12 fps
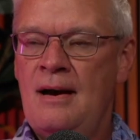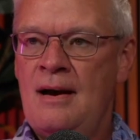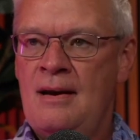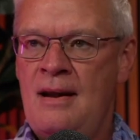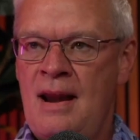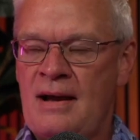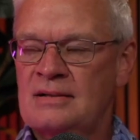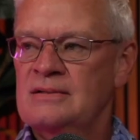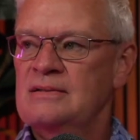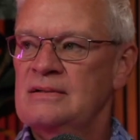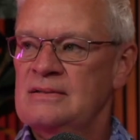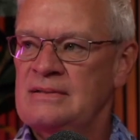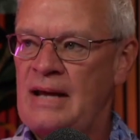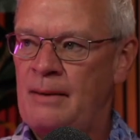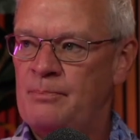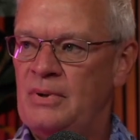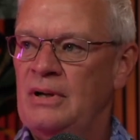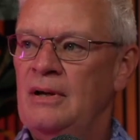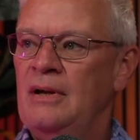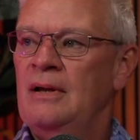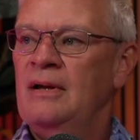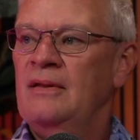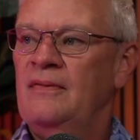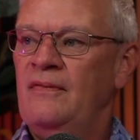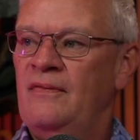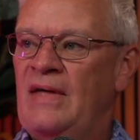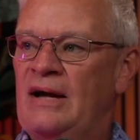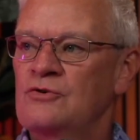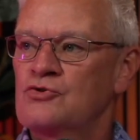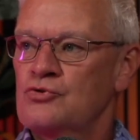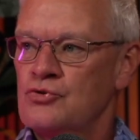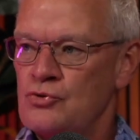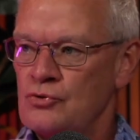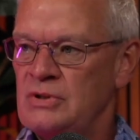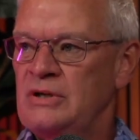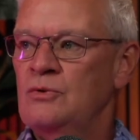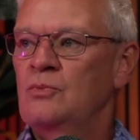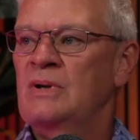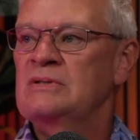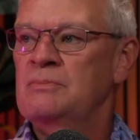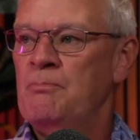a next step that truly was